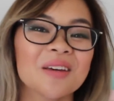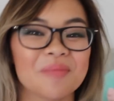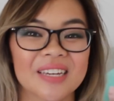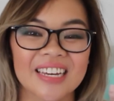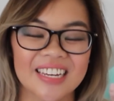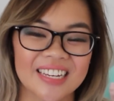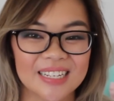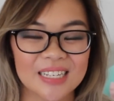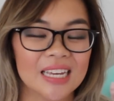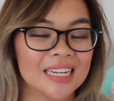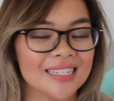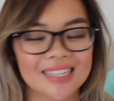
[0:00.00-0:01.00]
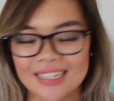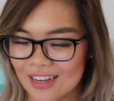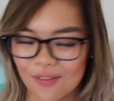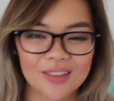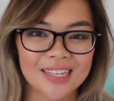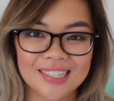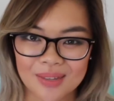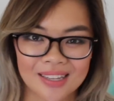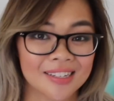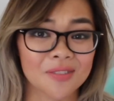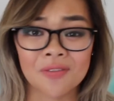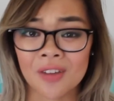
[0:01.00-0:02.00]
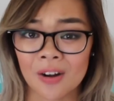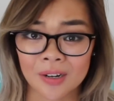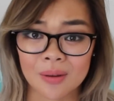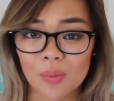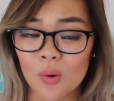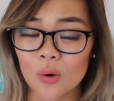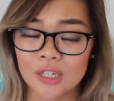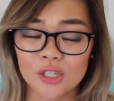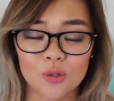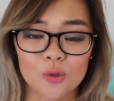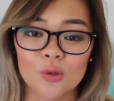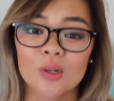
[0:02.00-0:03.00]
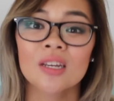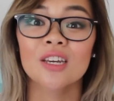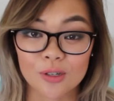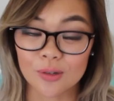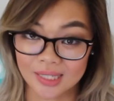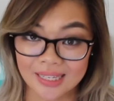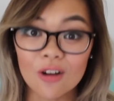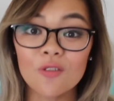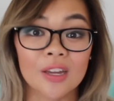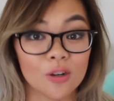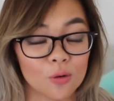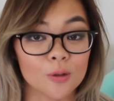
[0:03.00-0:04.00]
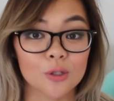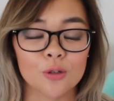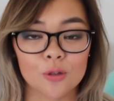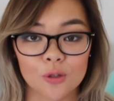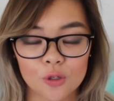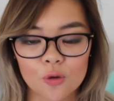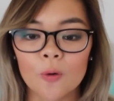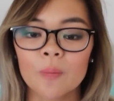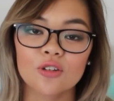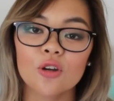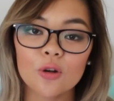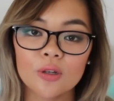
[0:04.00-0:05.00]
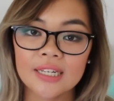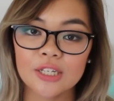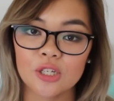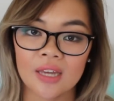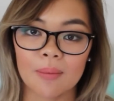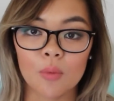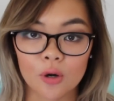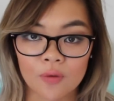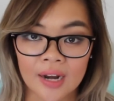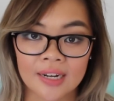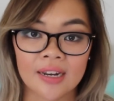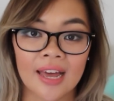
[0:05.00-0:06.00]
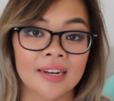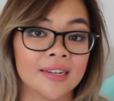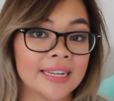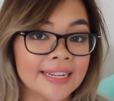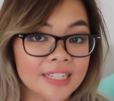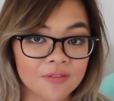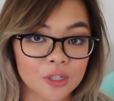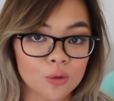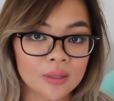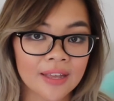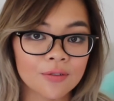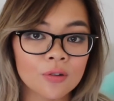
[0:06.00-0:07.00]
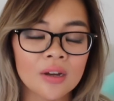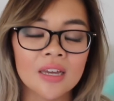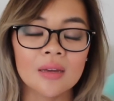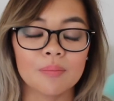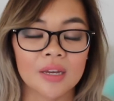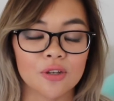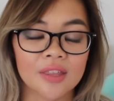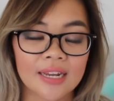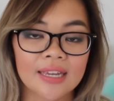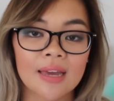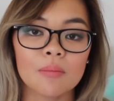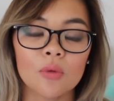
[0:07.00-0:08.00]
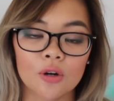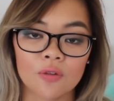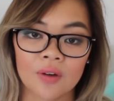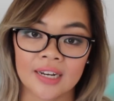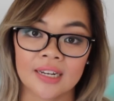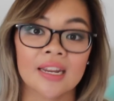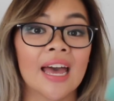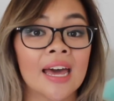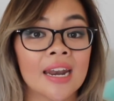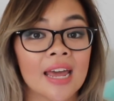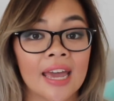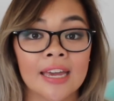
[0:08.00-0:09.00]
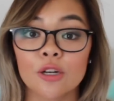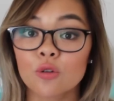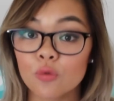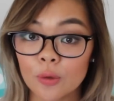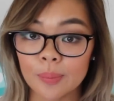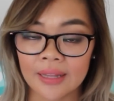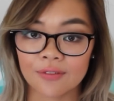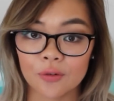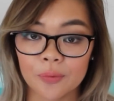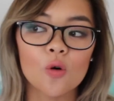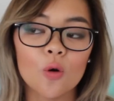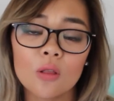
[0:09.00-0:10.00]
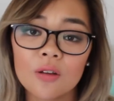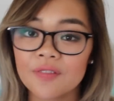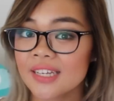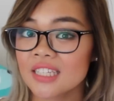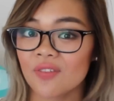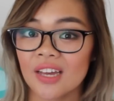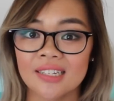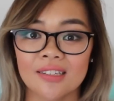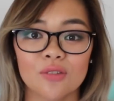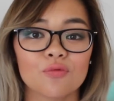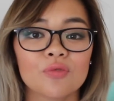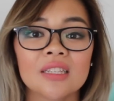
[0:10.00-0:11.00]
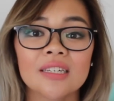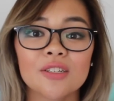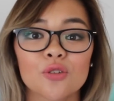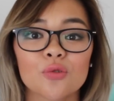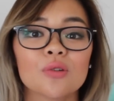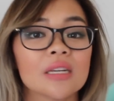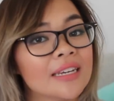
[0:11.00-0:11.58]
because it is definitely something that's very important to yourself and also your school. Not only do you get moderated at an individual level, but you then get moderated at a group level. All of these factors really do